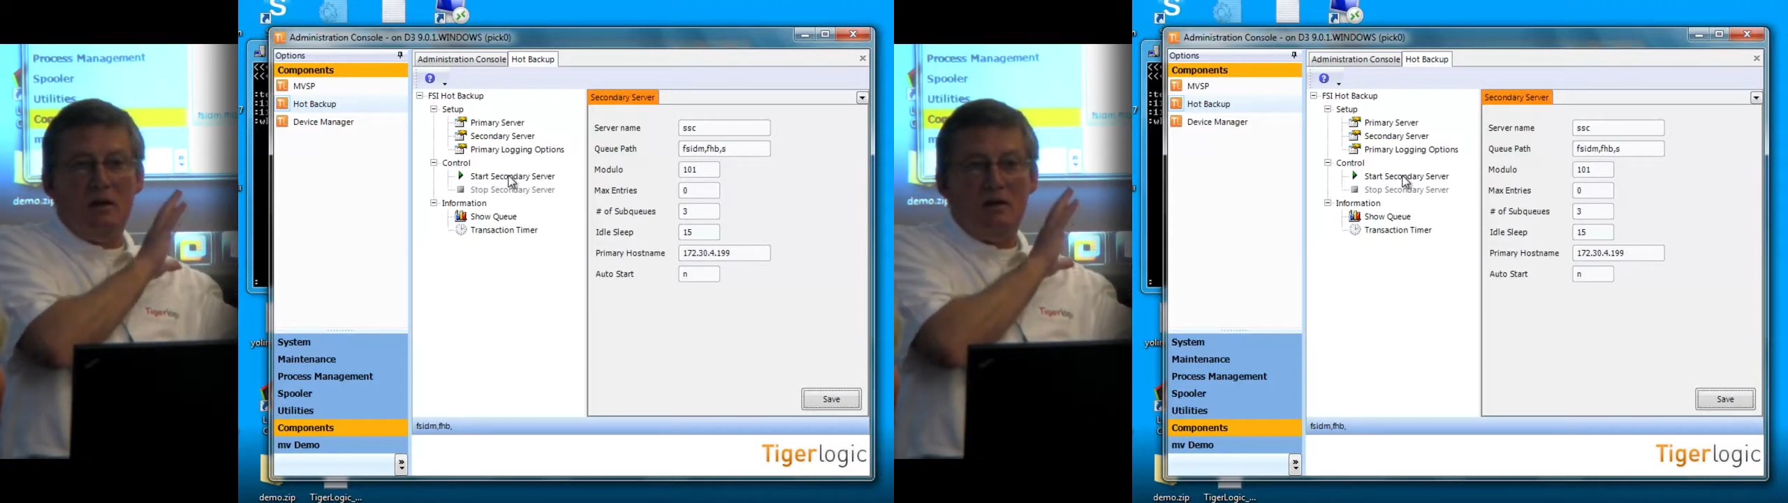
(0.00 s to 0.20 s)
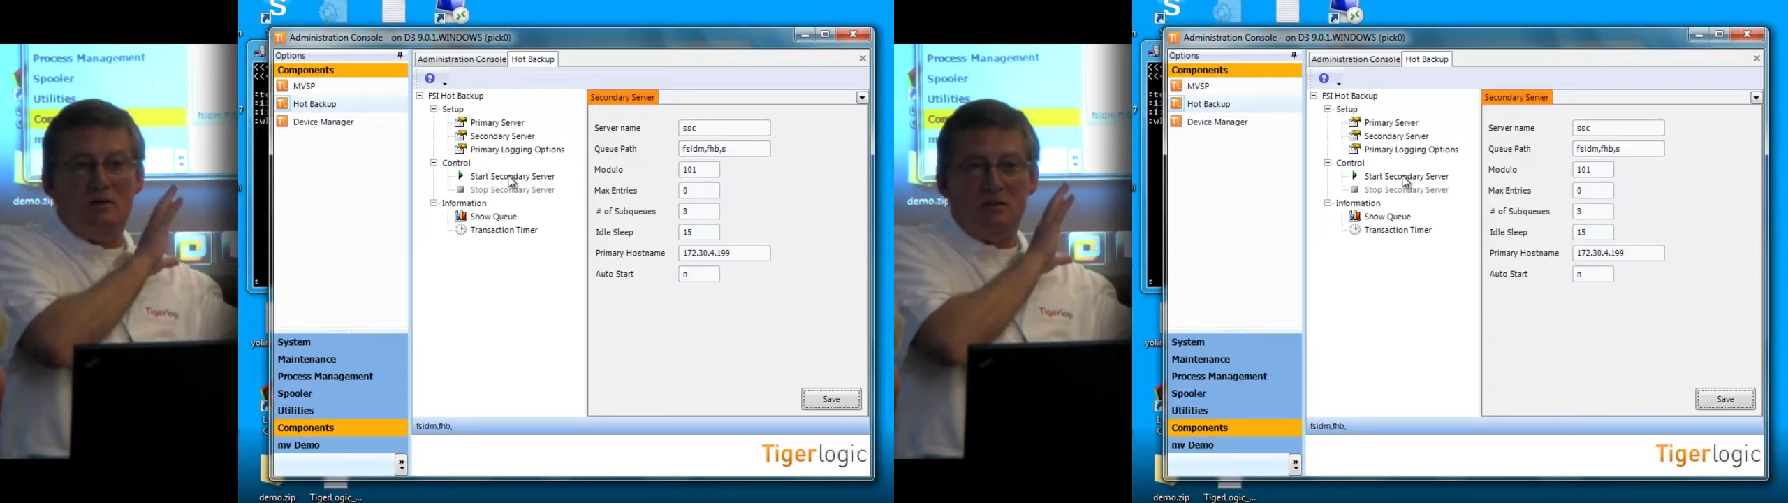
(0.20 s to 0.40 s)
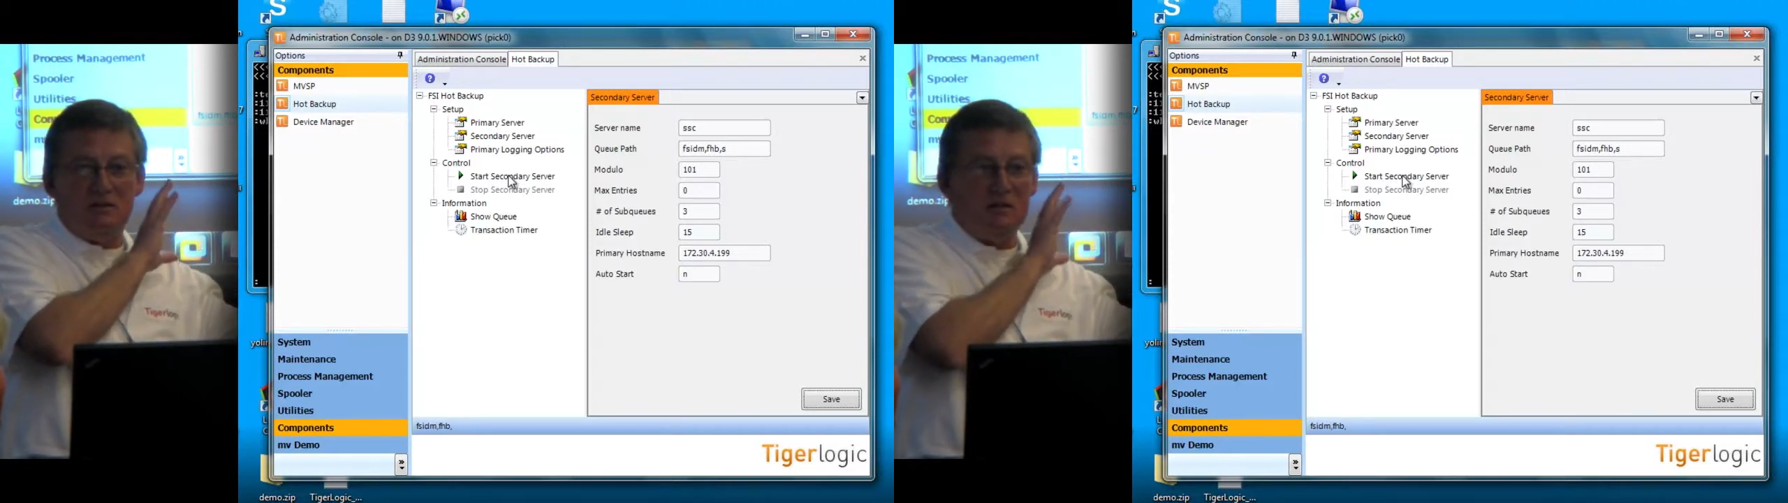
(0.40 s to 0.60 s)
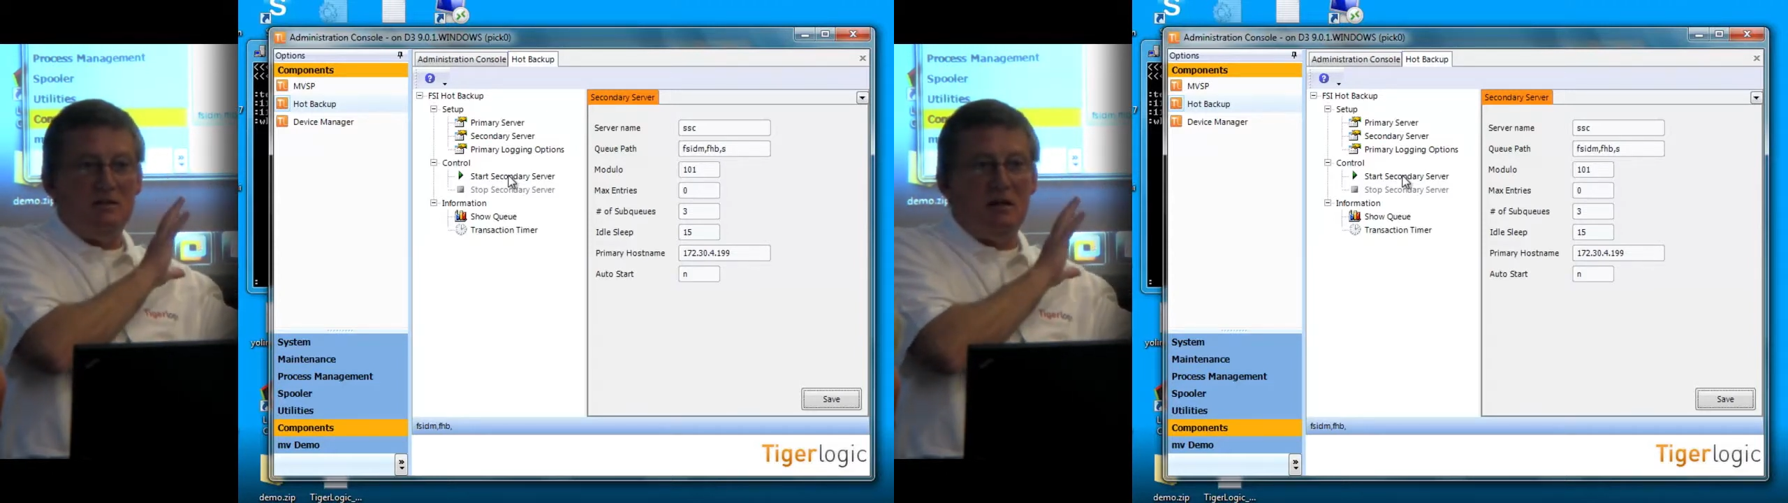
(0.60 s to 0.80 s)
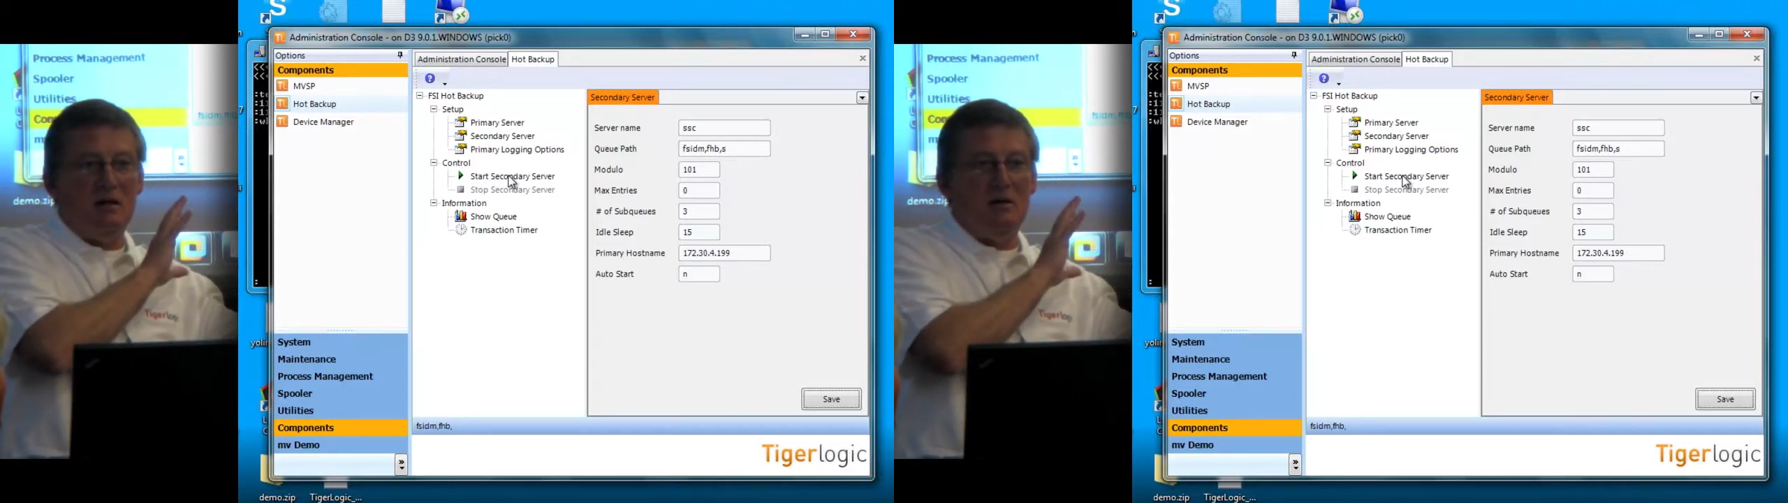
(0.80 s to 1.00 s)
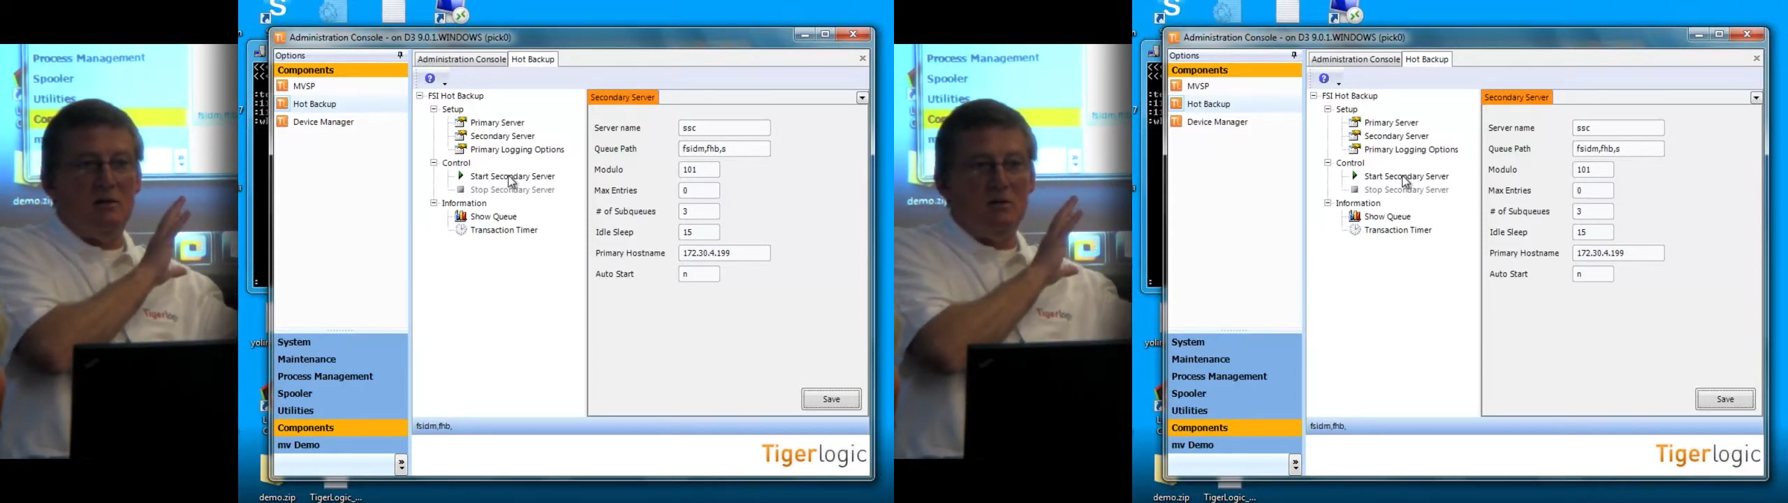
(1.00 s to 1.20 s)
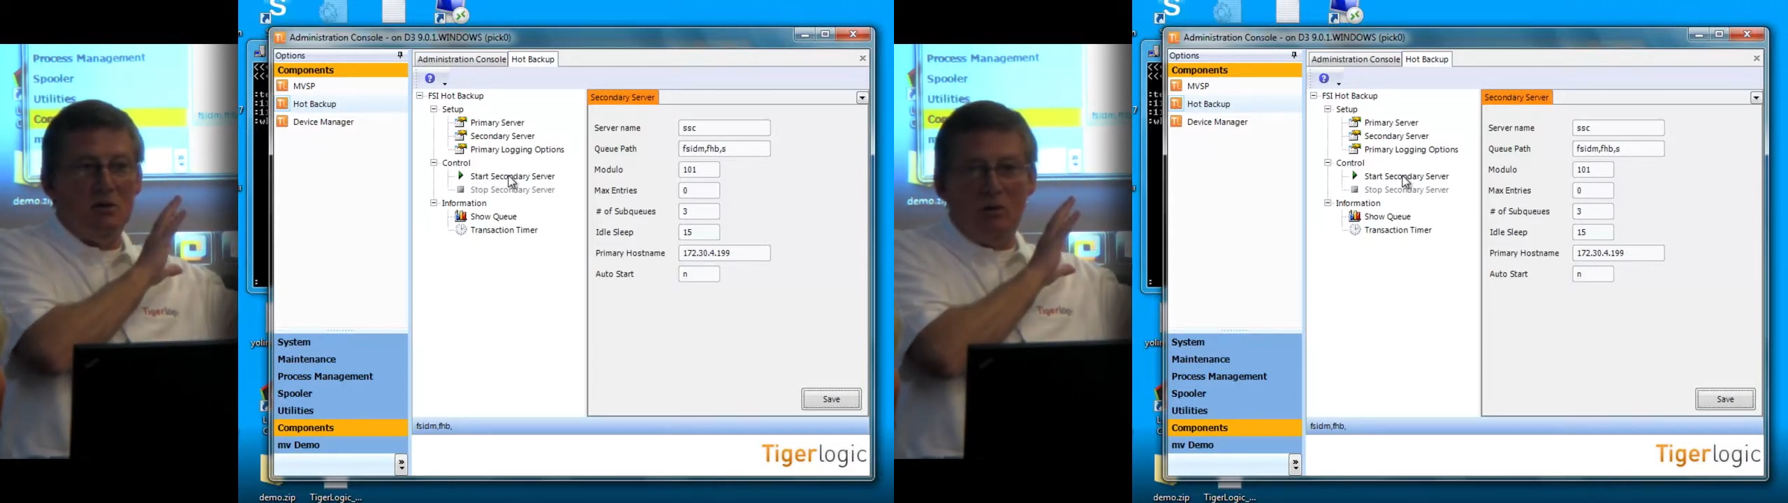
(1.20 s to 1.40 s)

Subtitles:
It just sits there. There's